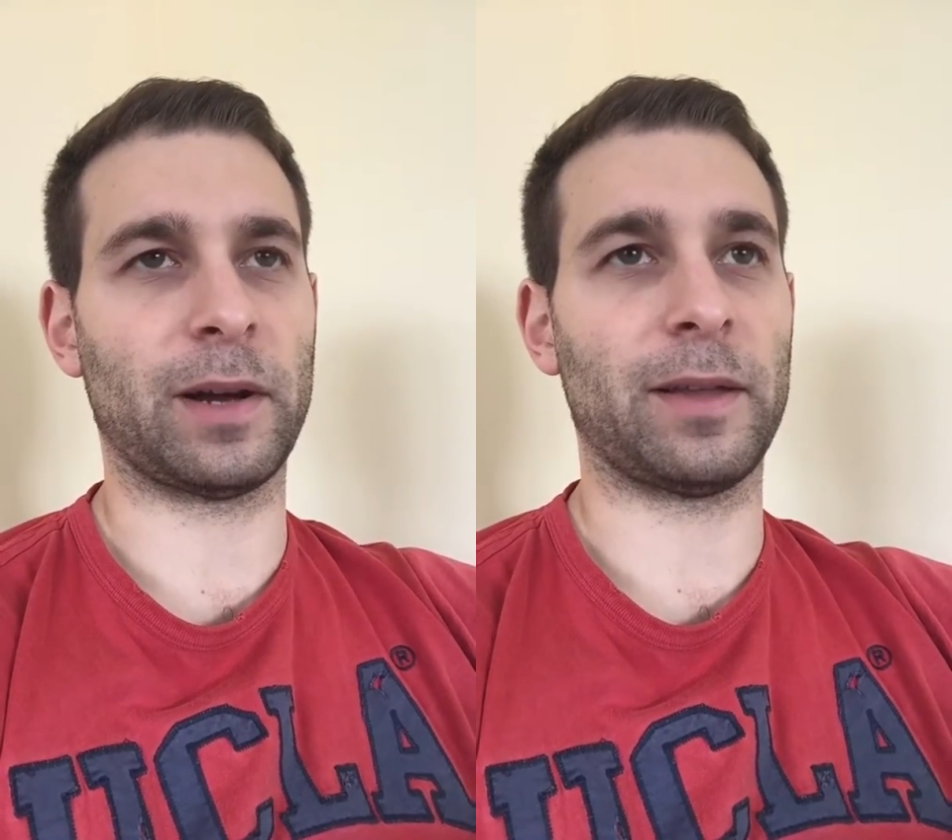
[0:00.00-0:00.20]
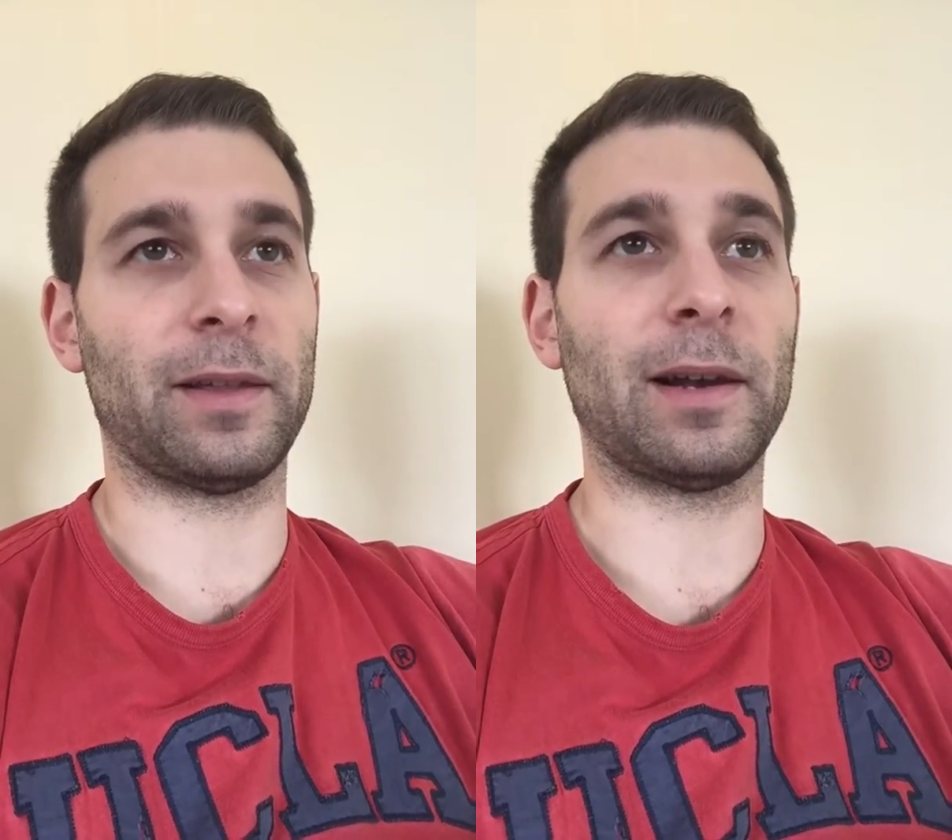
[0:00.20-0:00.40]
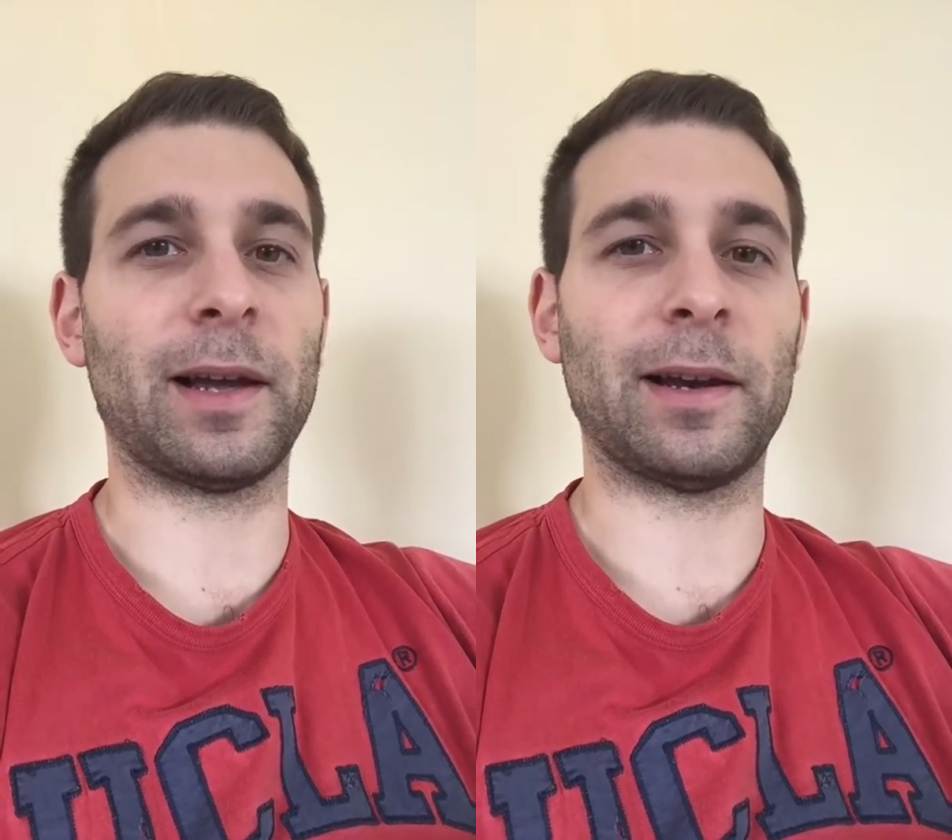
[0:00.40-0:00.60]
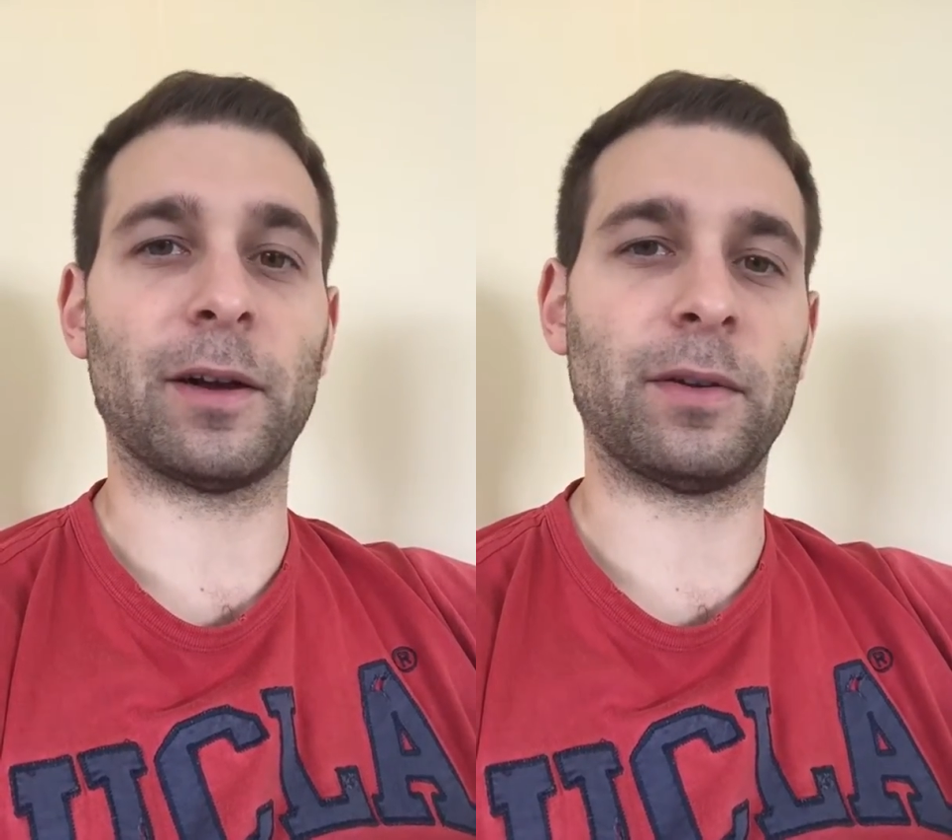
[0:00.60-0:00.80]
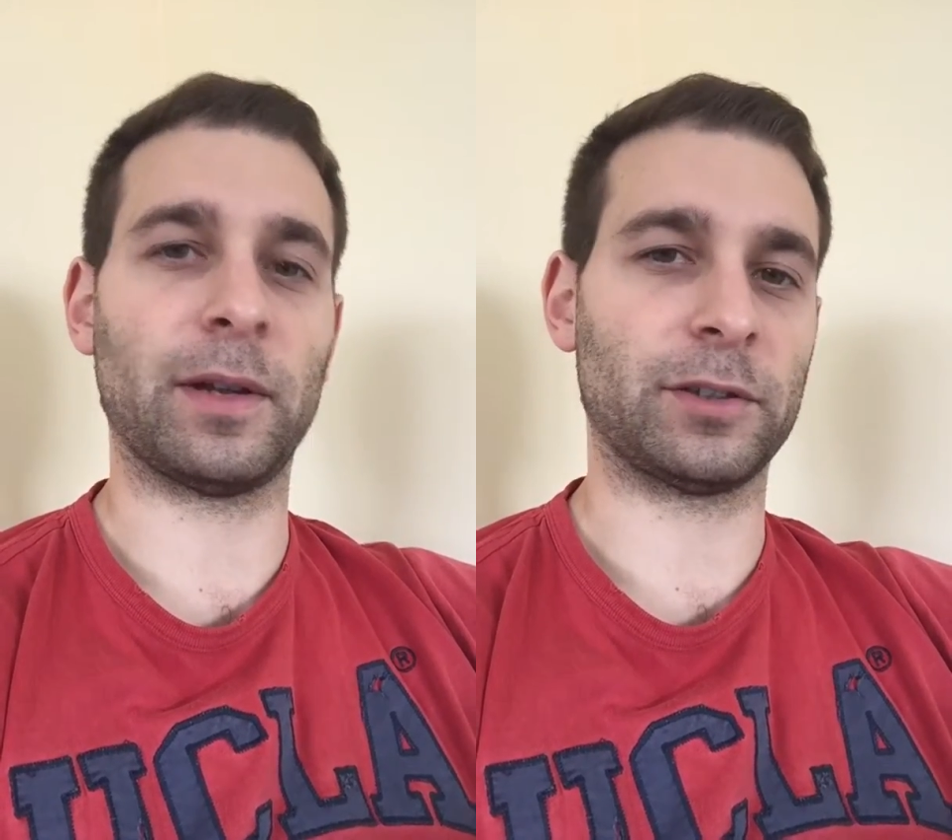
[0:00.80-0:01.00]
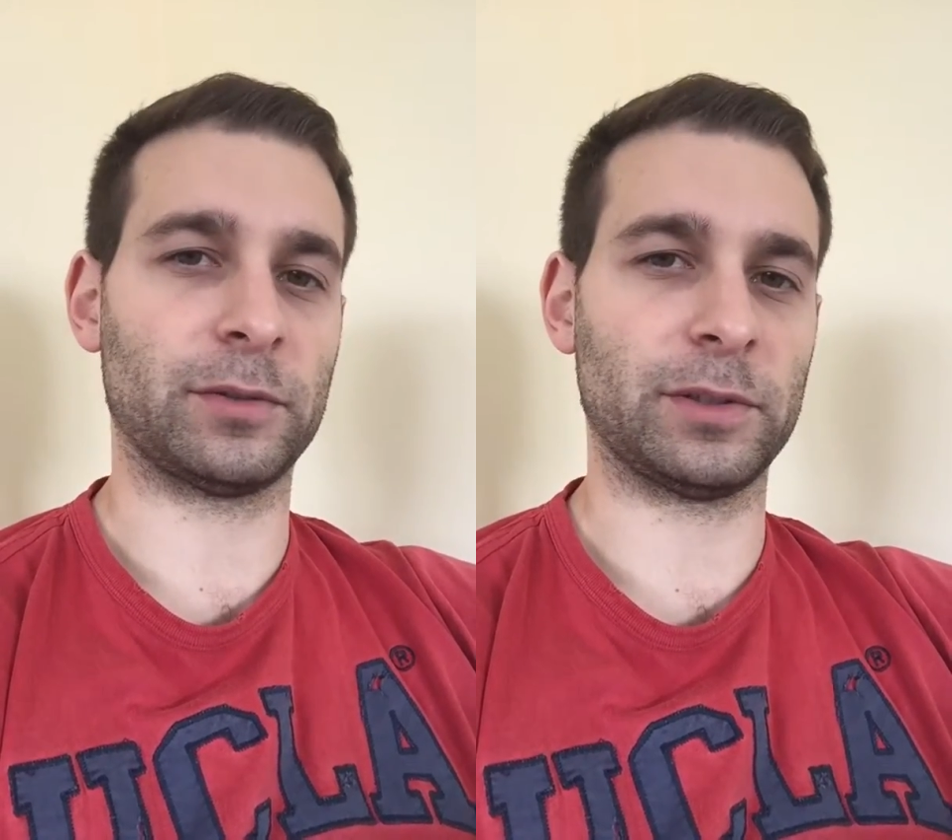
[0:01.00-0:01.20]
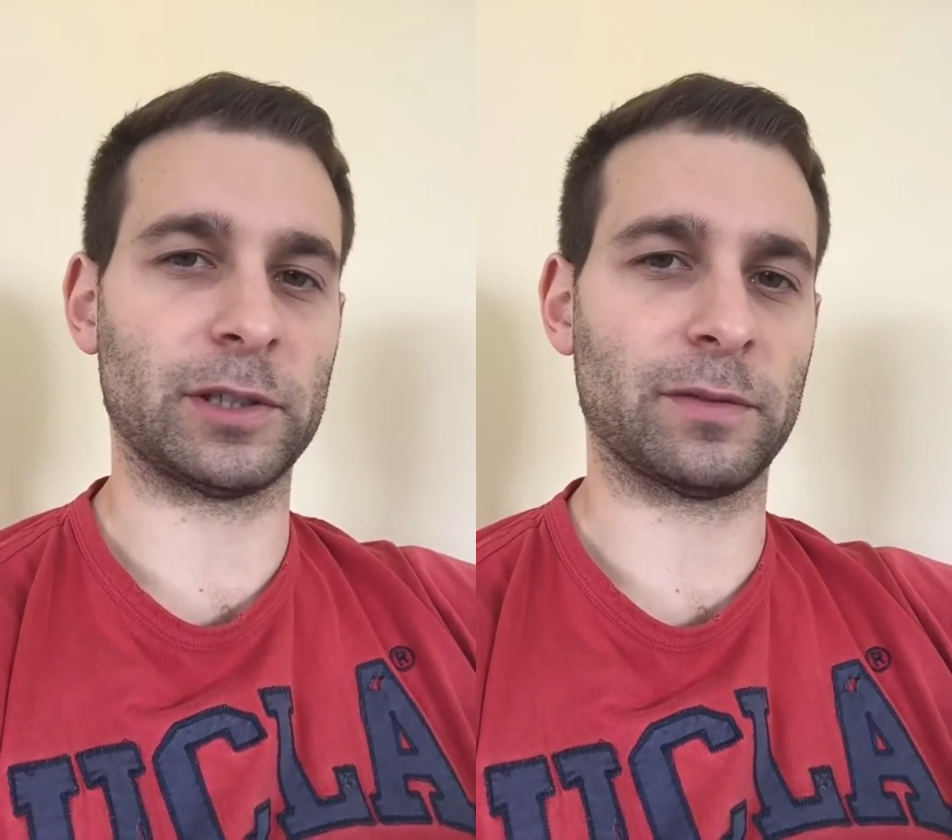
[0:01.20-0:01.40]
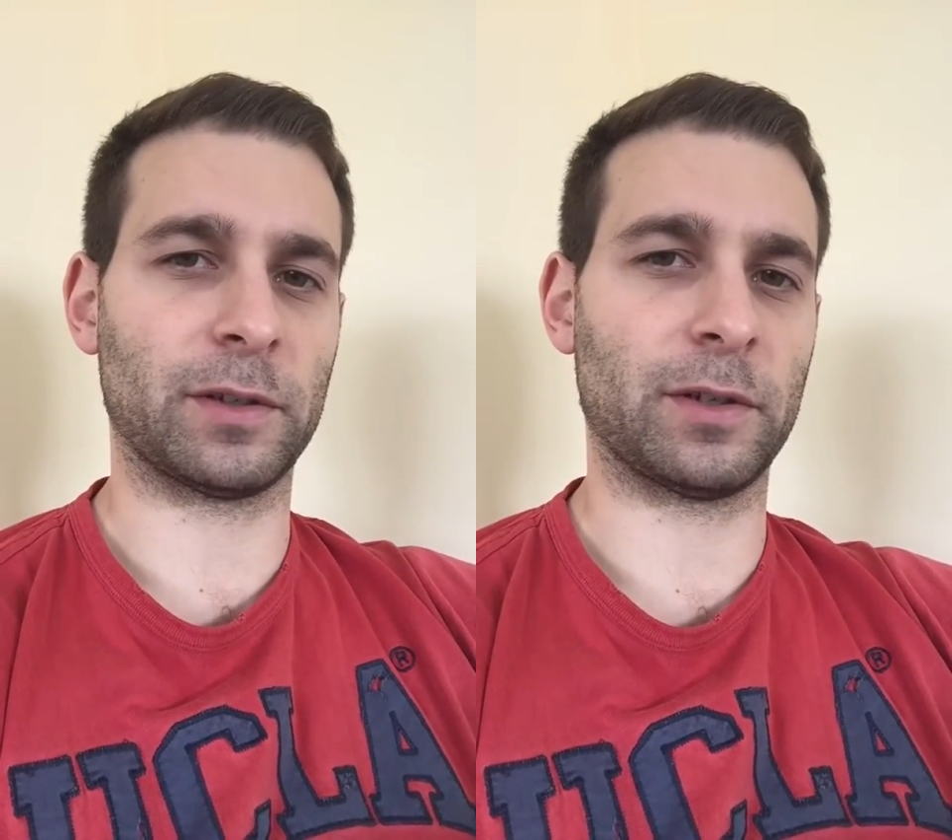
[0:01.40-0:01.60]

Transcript: where they're laid out next to each other,